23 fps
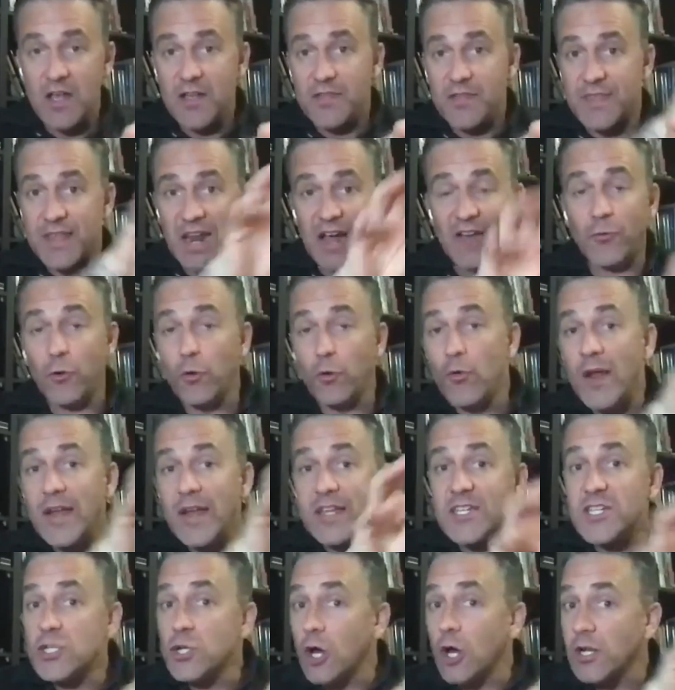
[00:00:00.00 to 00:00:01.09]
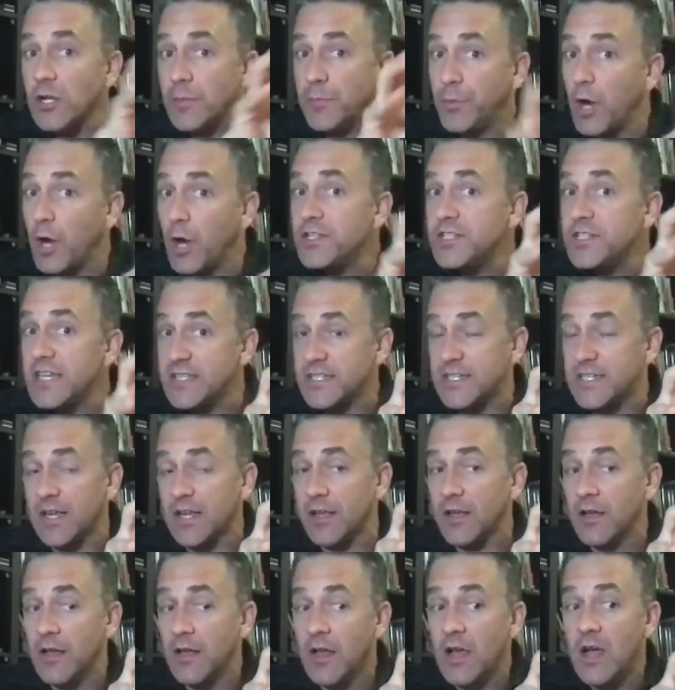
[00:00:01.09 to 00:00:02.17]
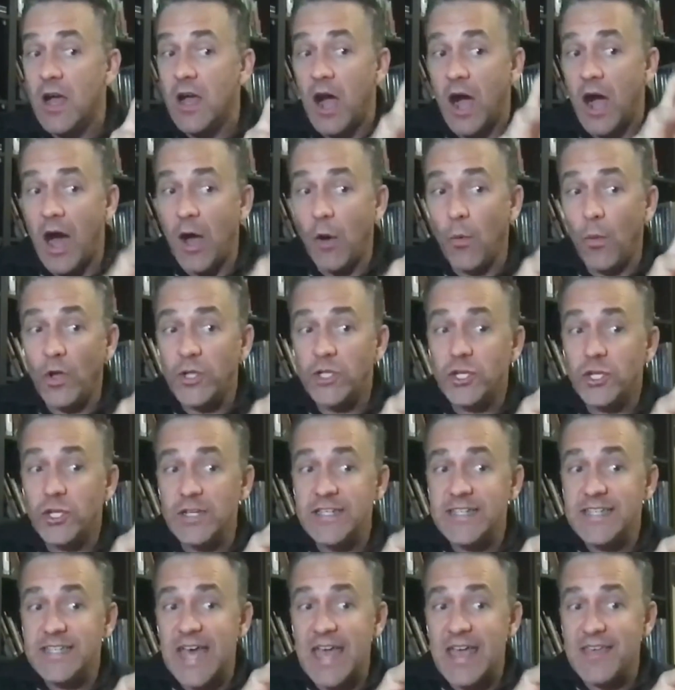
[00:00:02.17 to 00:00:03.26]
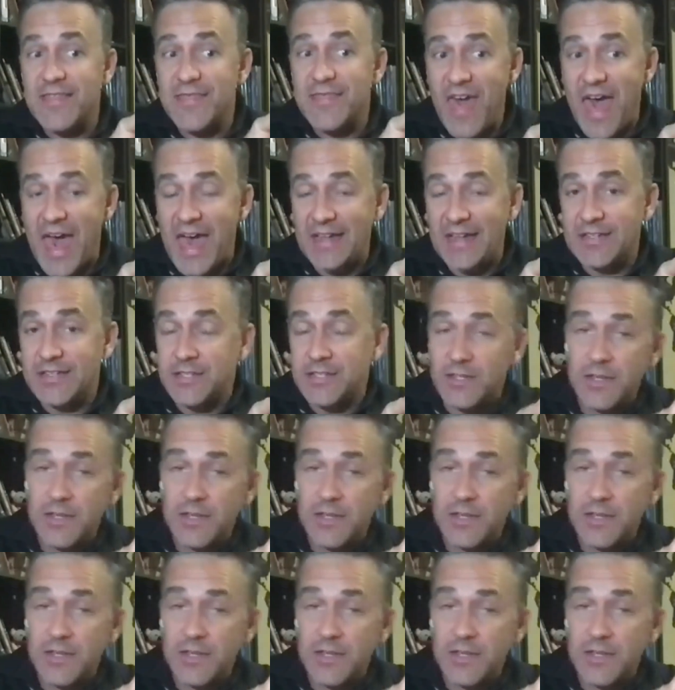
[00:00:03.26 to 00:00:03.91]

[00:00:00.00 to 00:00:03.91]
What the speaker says: that I've already started processing. I want you to take that